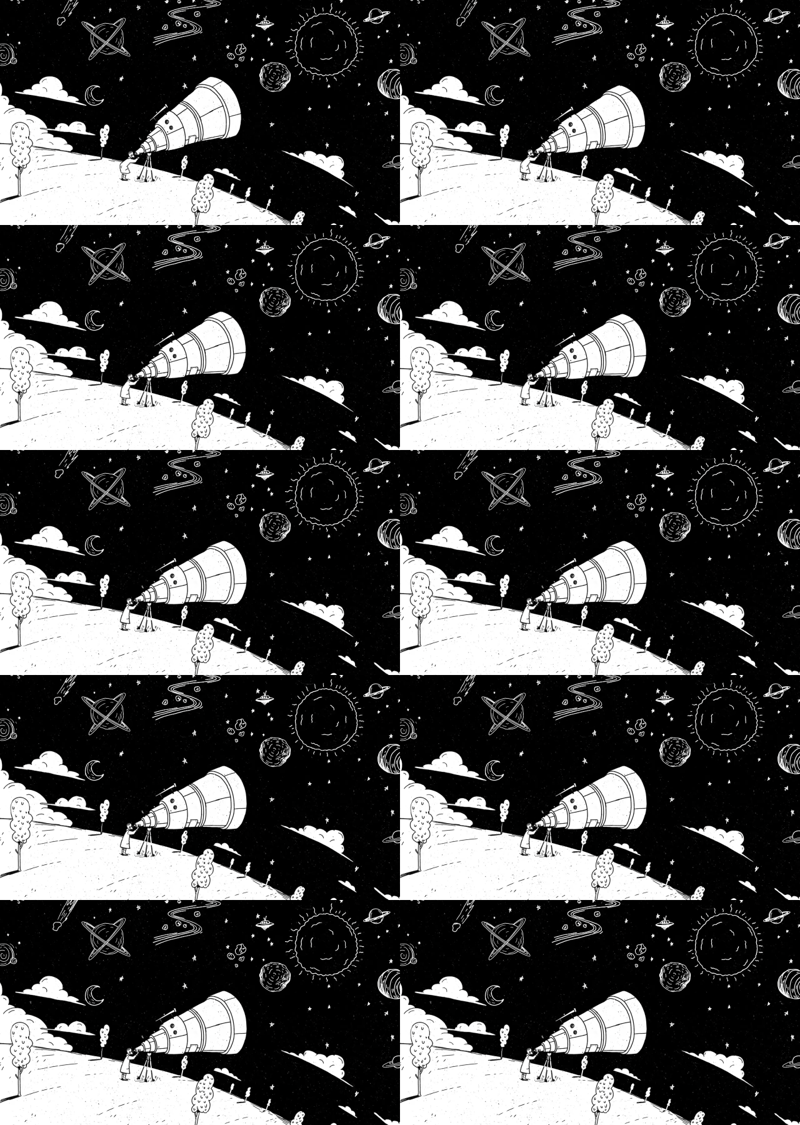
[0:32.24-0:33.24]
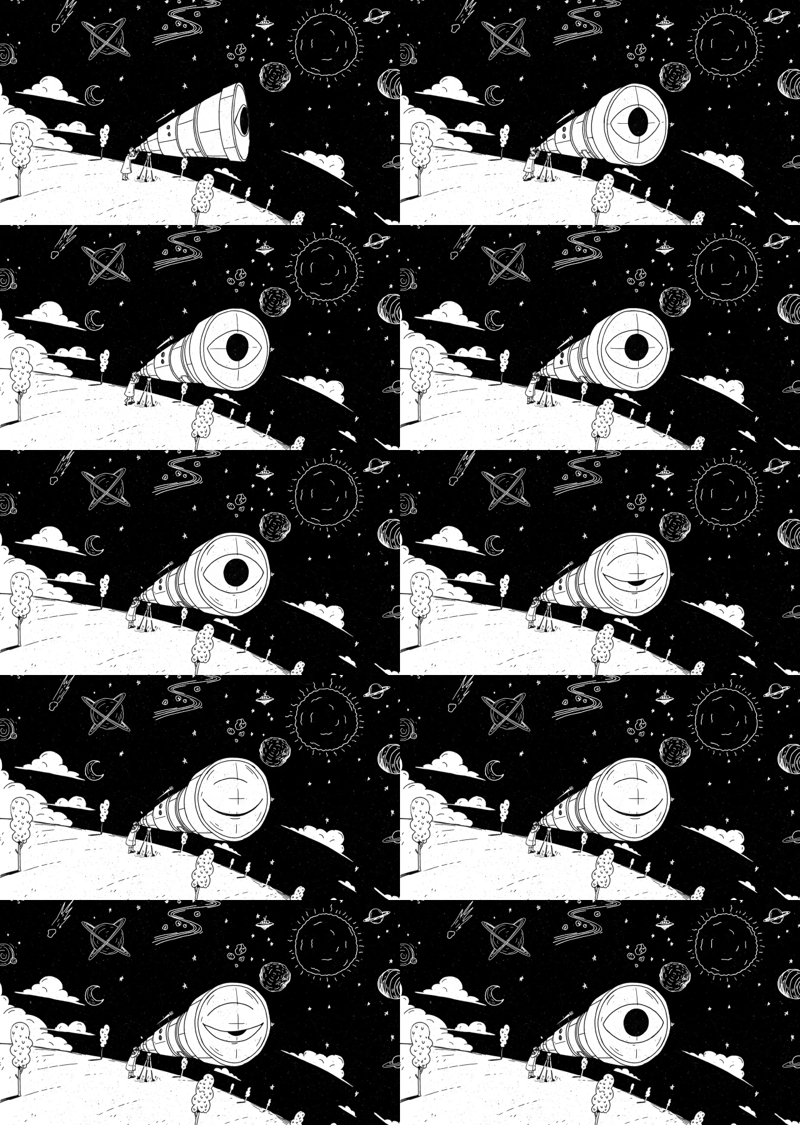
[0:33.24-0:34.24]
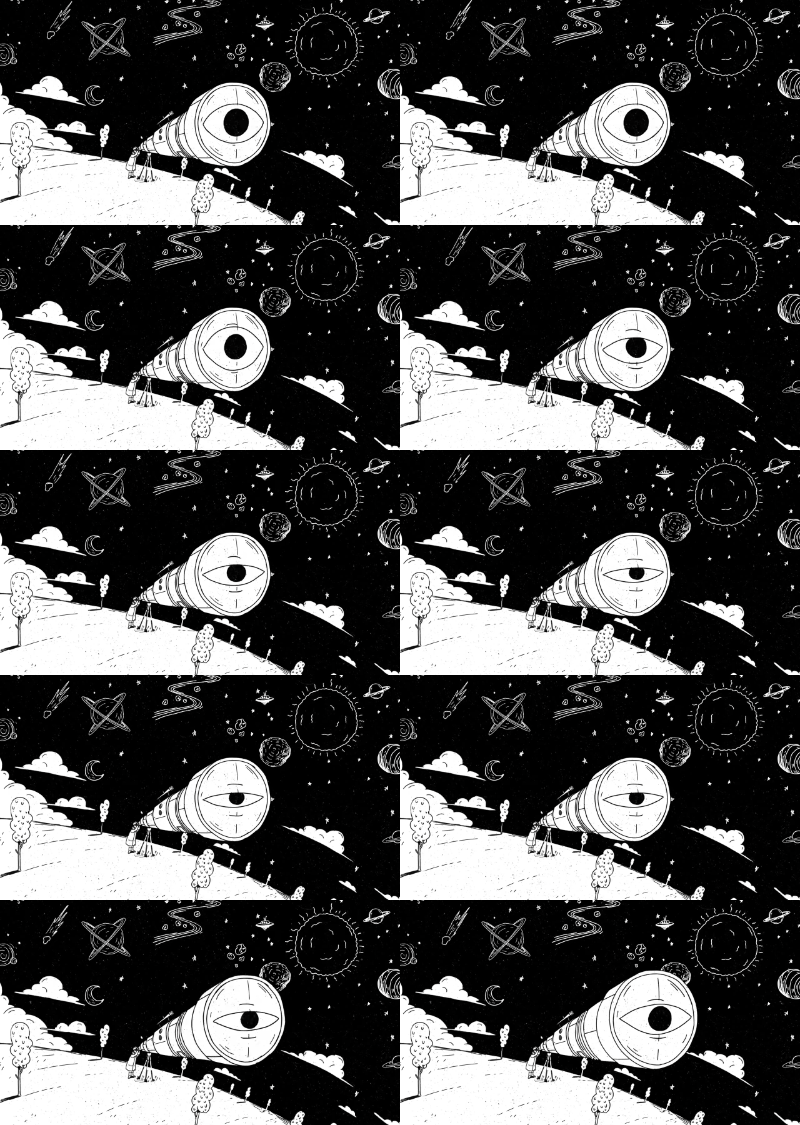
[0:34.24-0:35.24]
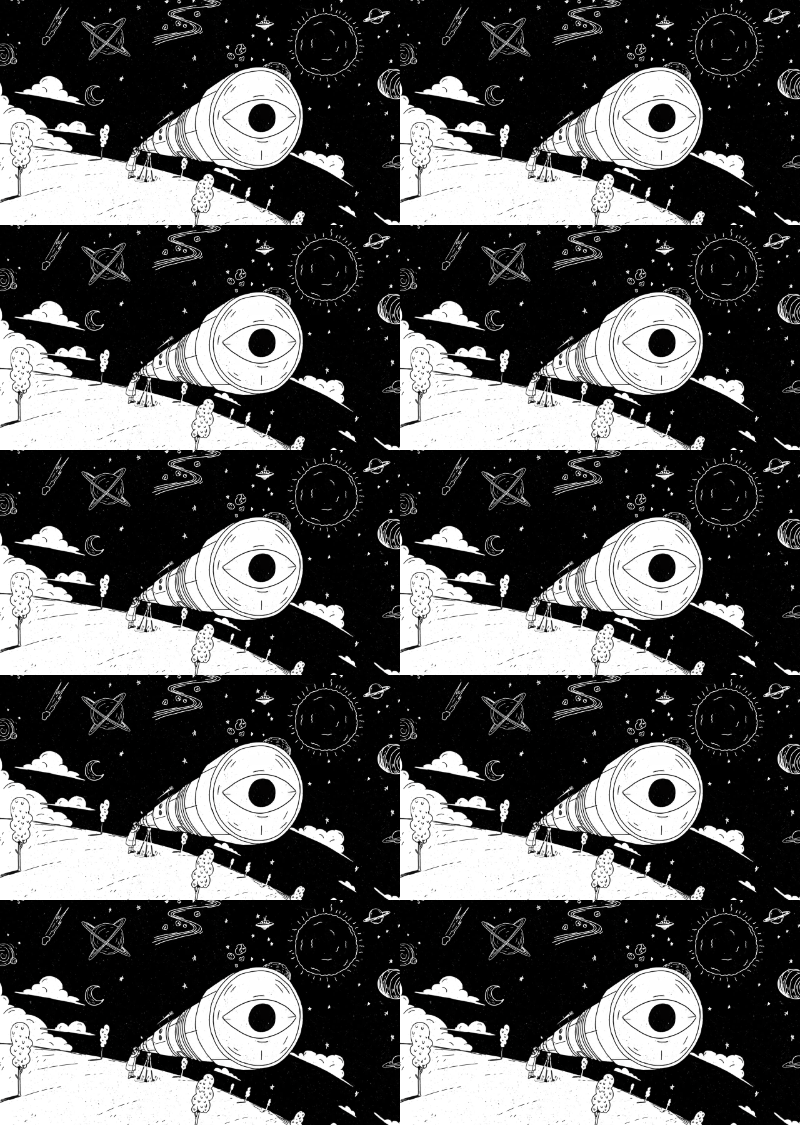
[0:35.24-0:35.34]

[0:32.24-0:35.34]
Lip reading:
Nobody's mouth can be seen.